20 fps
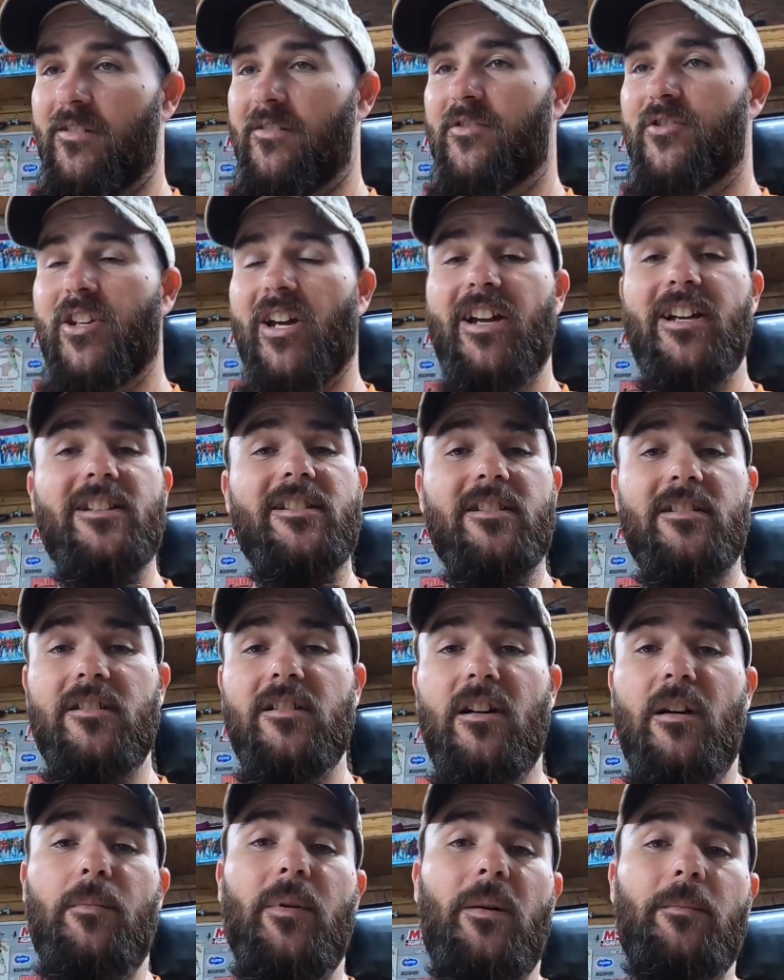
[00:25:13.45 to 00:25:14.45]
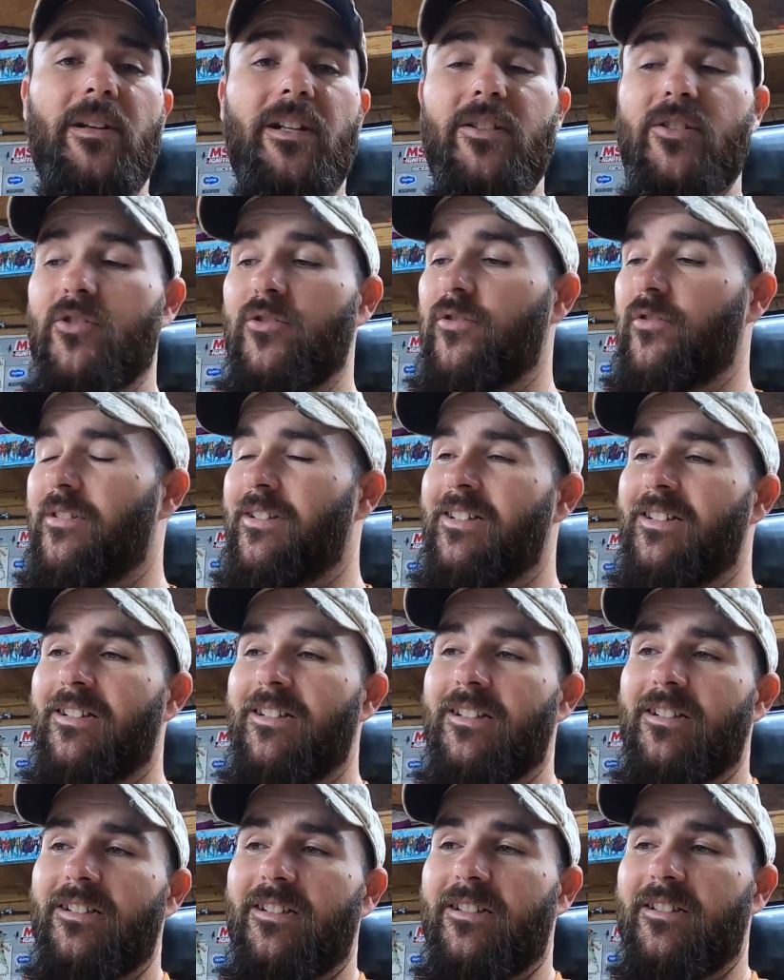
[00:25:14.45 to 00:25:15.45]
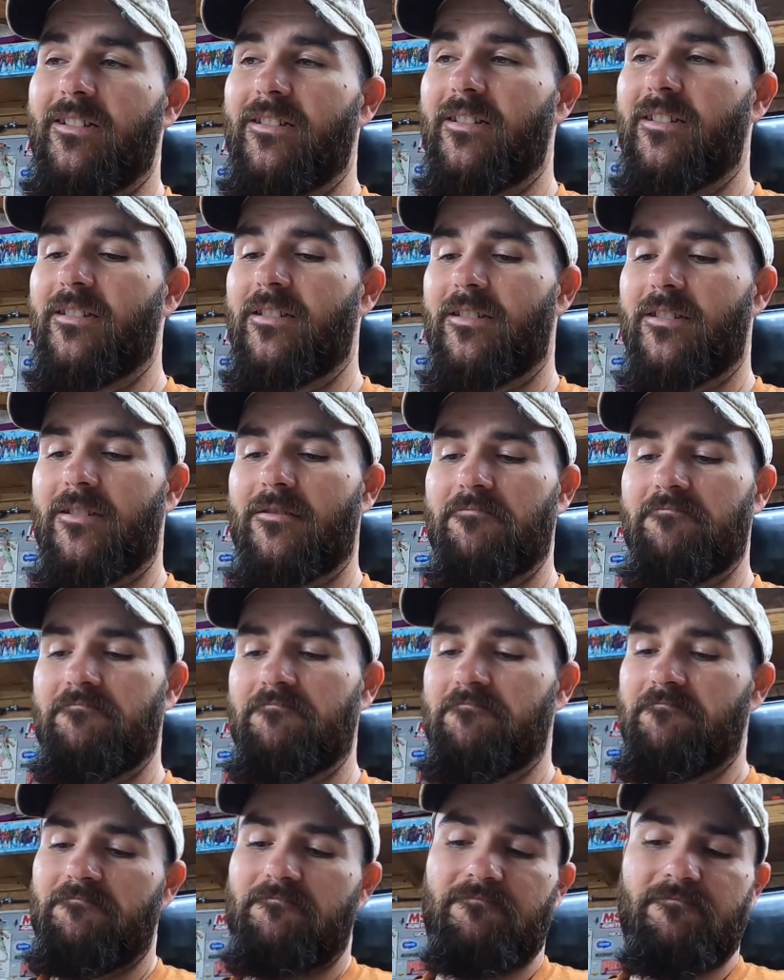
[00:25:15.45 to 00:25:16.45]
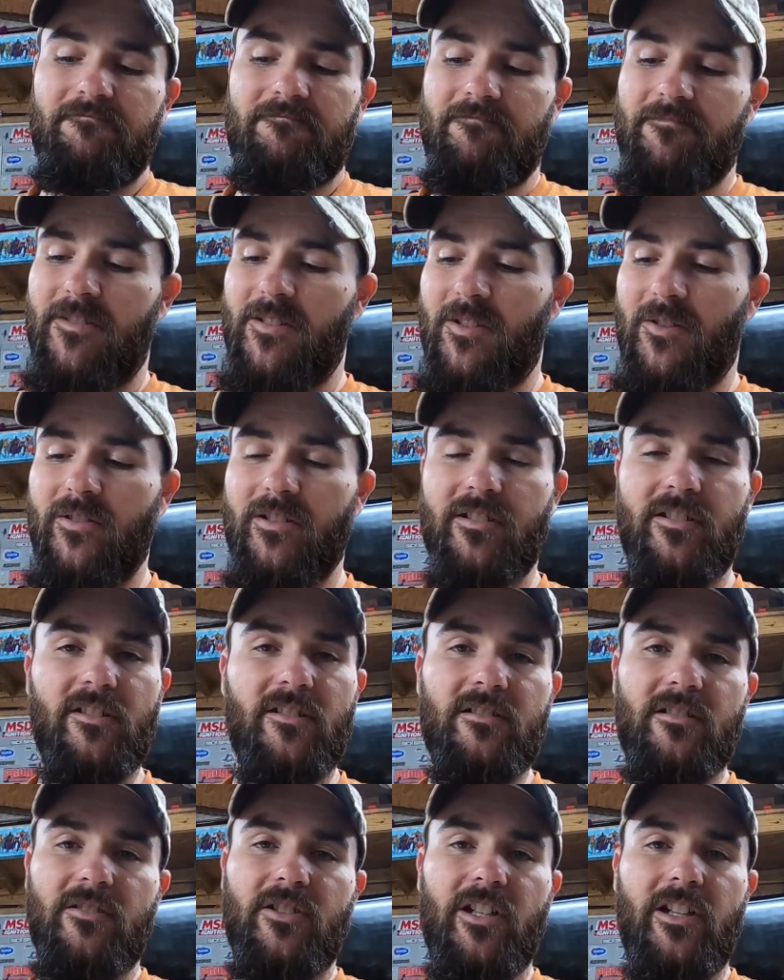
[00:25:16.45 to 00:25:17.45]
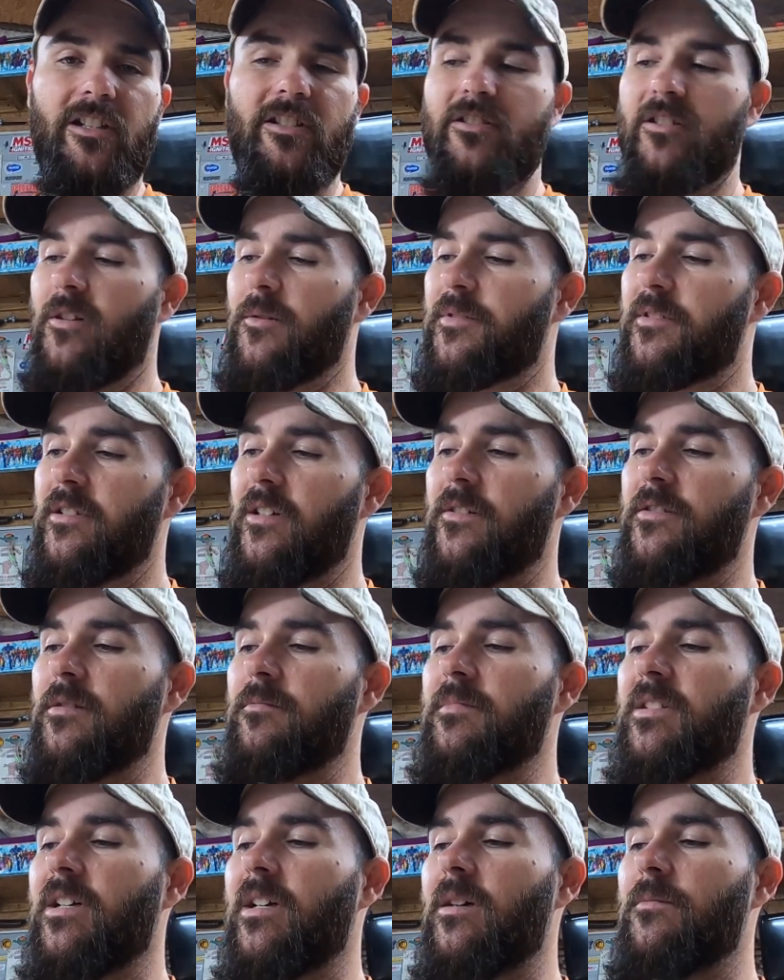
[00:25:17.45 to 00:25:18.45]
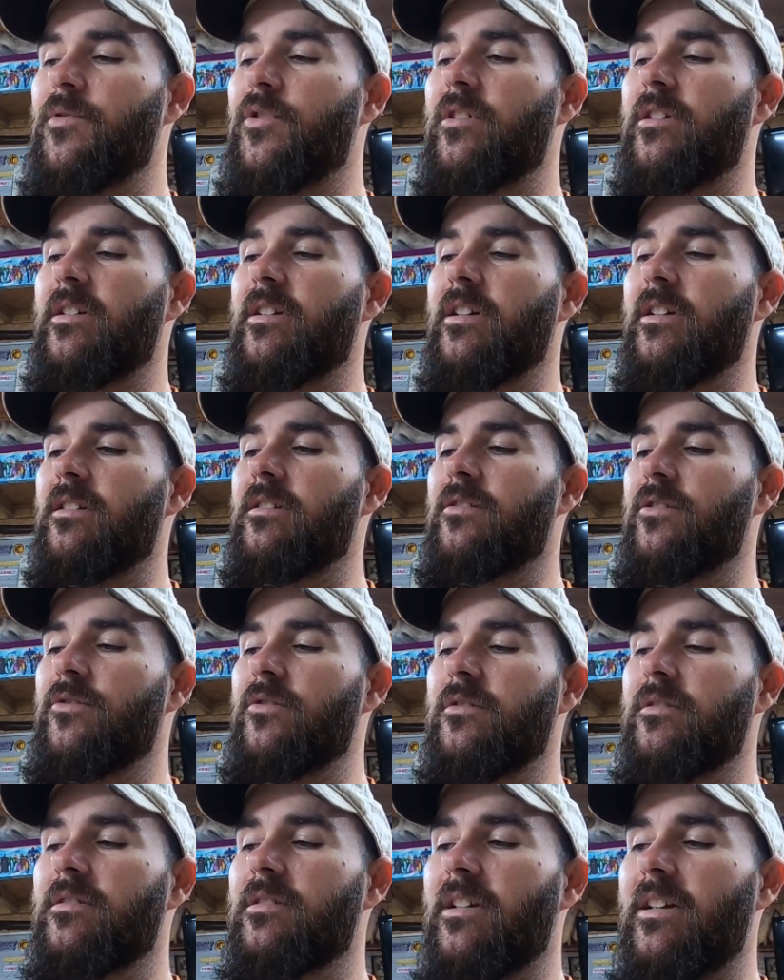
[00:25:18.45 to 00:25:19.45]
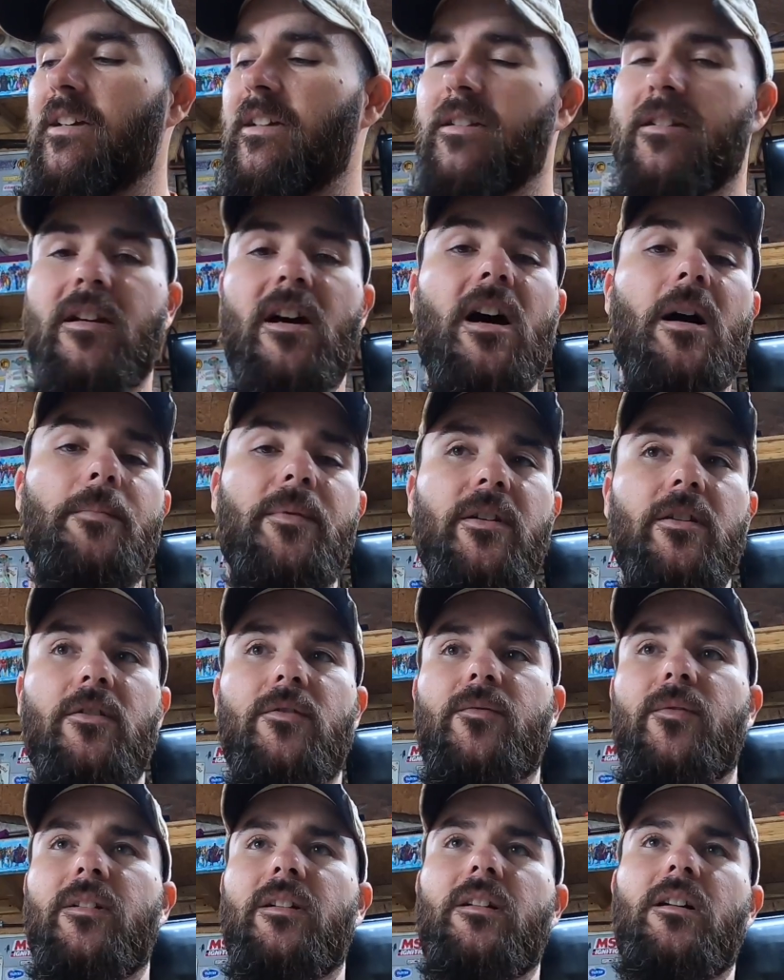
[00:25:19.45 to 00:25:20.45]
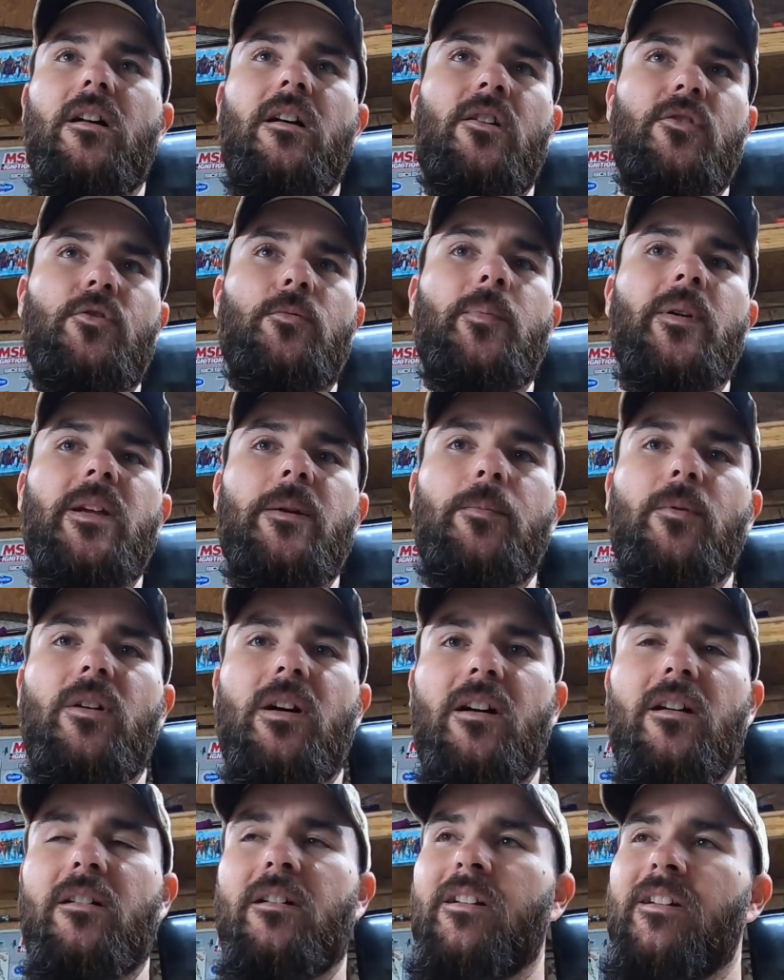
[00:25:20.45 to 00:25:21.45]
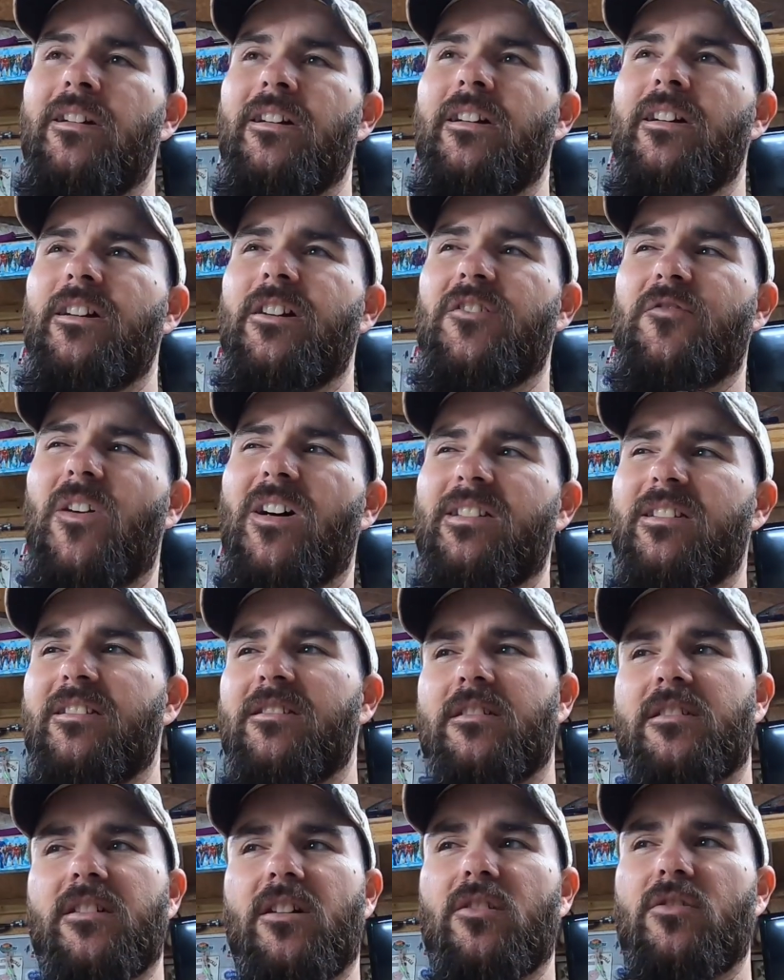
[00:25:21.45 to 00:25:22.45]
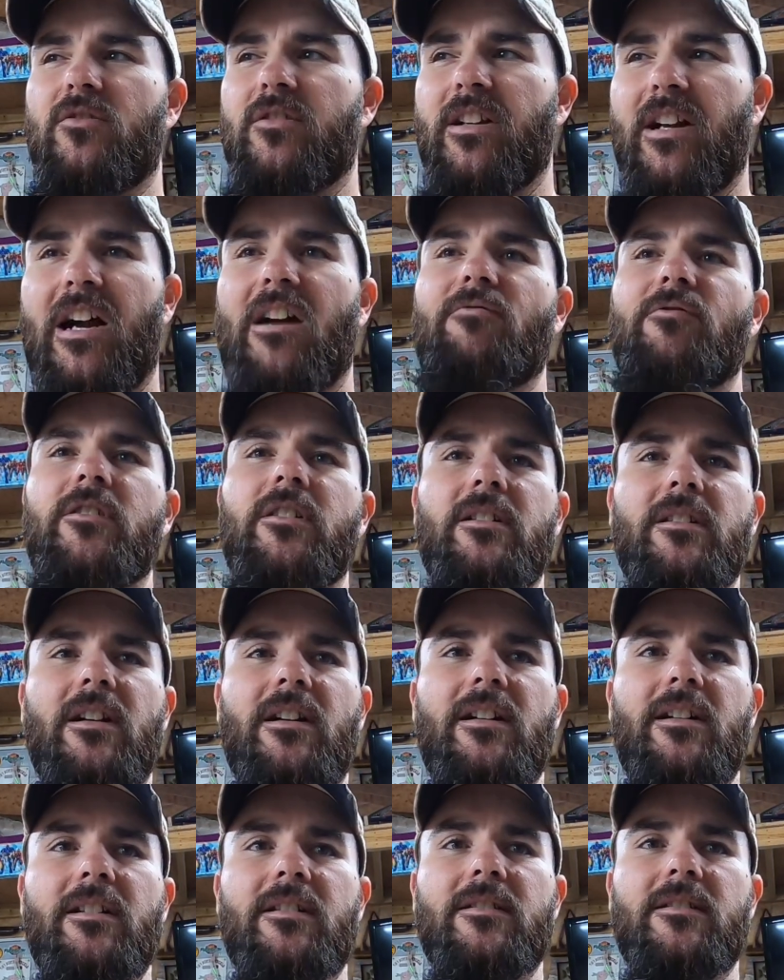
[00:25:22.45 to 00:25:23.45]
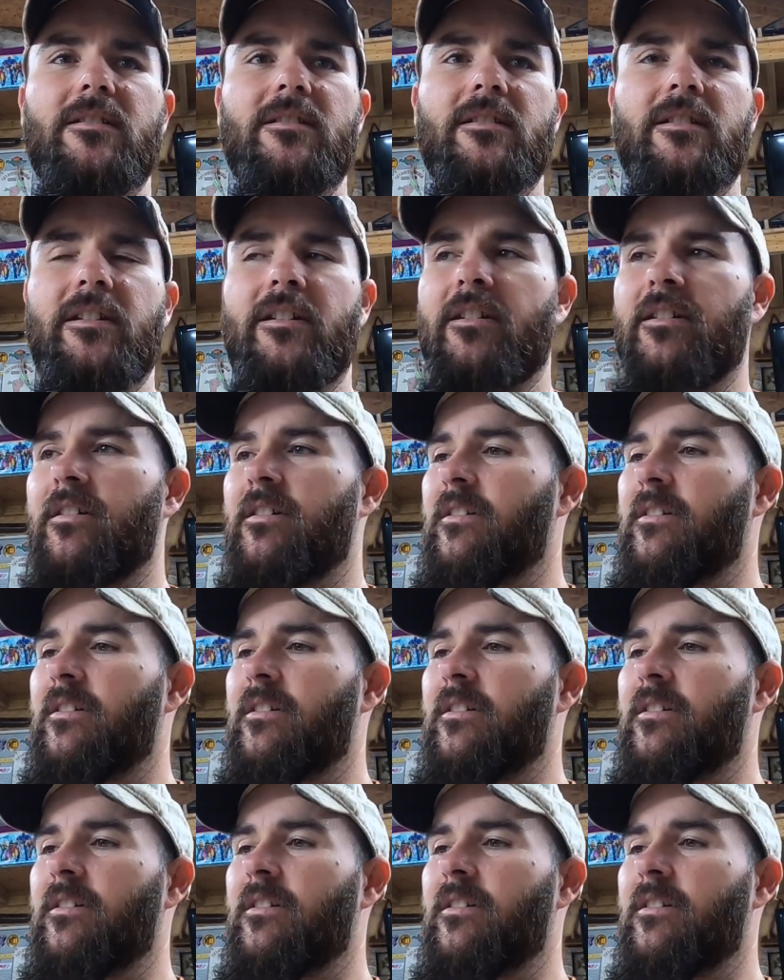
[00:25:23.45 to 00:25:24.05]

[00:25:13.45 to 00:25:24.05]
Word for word: change it up. I mean, you, it, it's, you know, it's good to change up stuff. Sometimes you ain't got to do exact copy of other people. I, if I see a color that I really like, that,